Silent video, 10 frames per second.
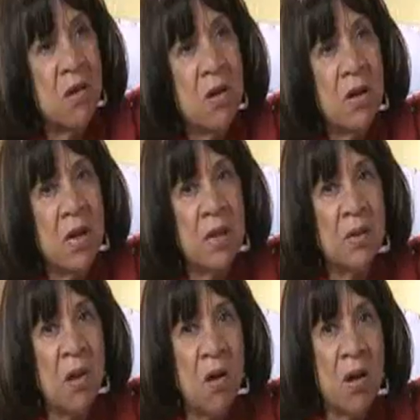that song
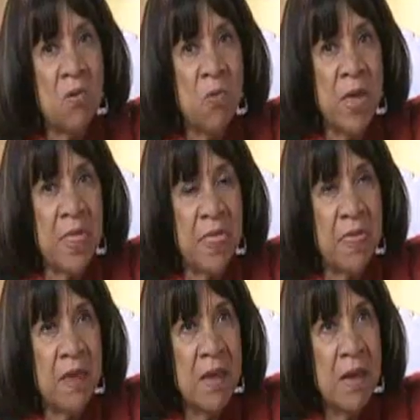along with
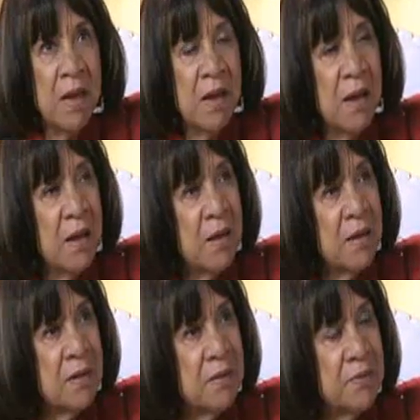
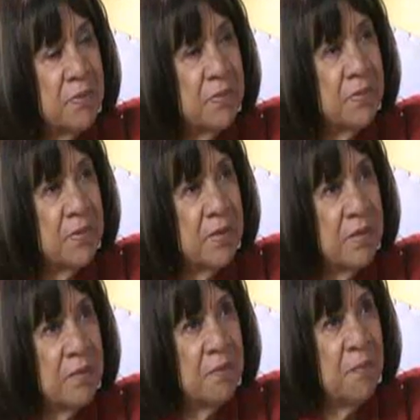uh,
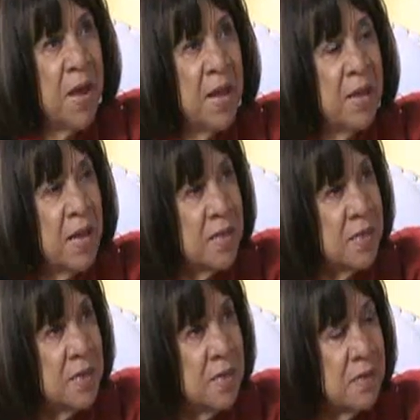my
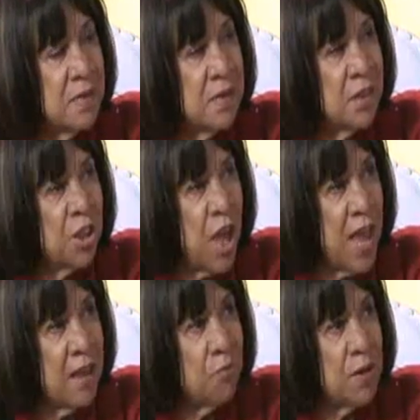cousin,
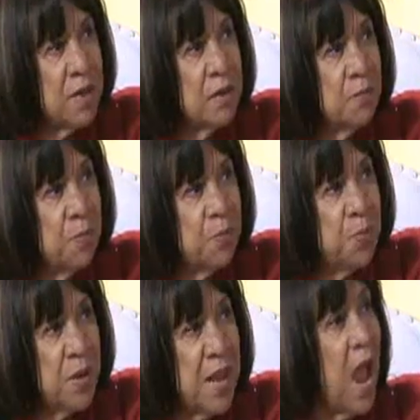Jacqueline. Our
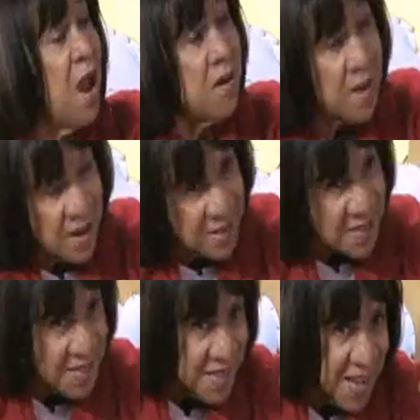cousin. But our
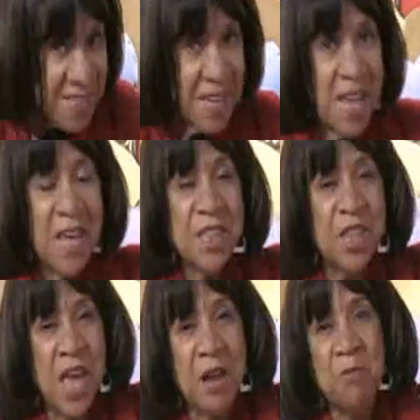cousin, yes.
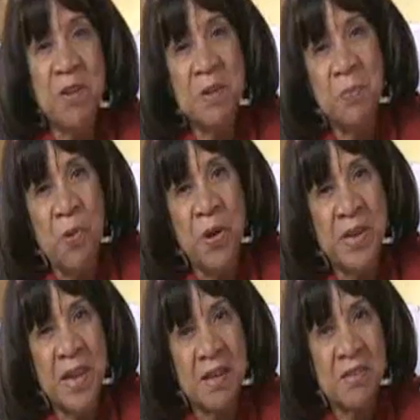Jacqueline
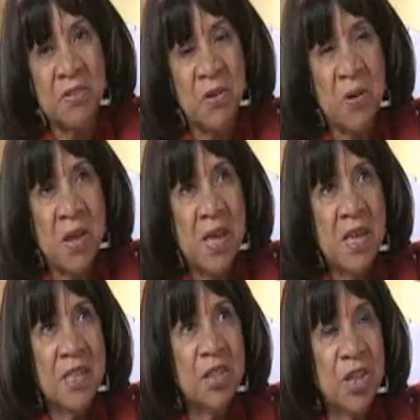Poindexter. Yes.
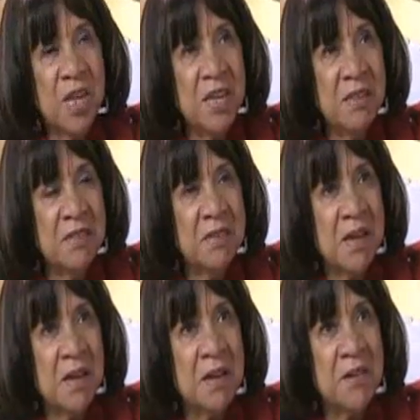
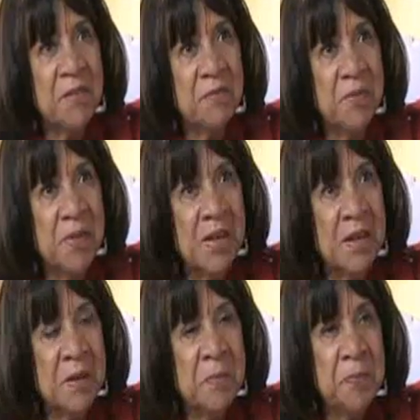She's uh,
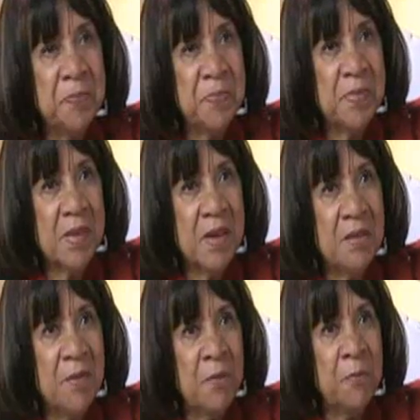um,
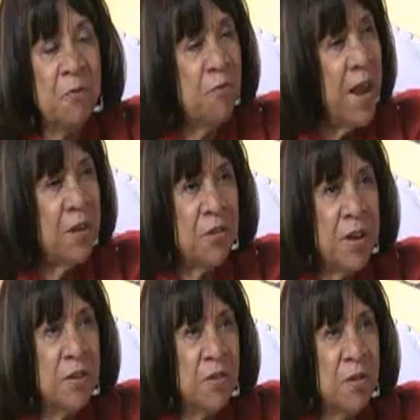a
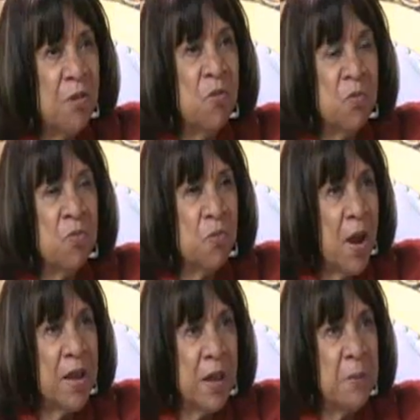writer in her own
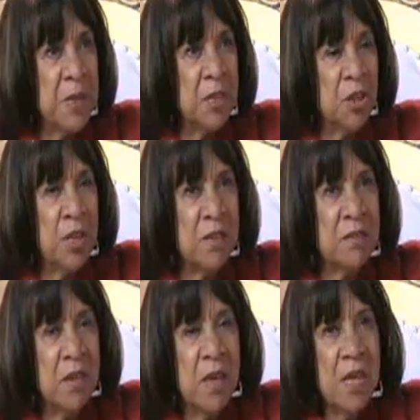right. I Amen. mean, she
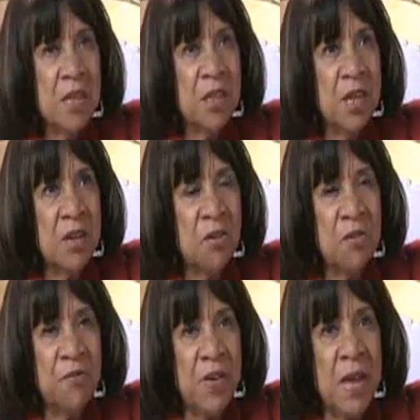is. Amen. She and
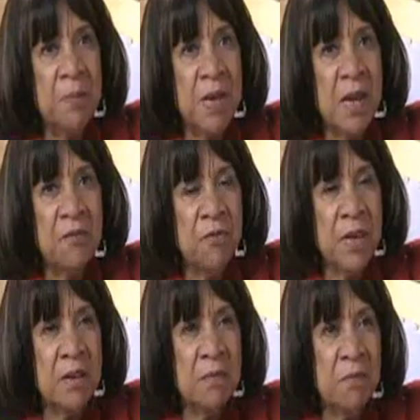her family have
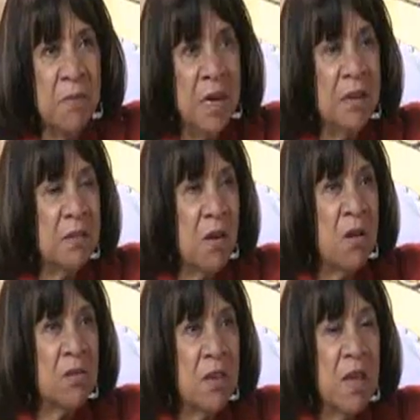written many
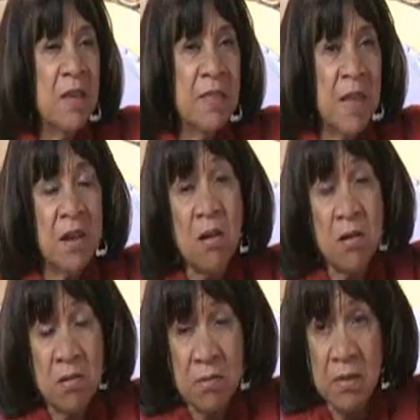songs that
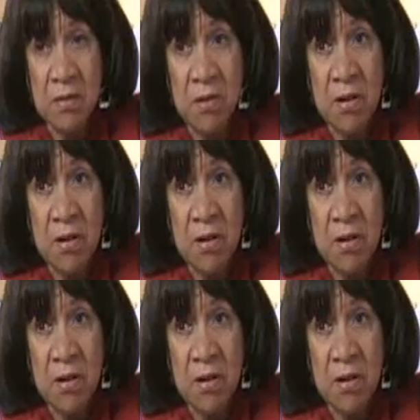are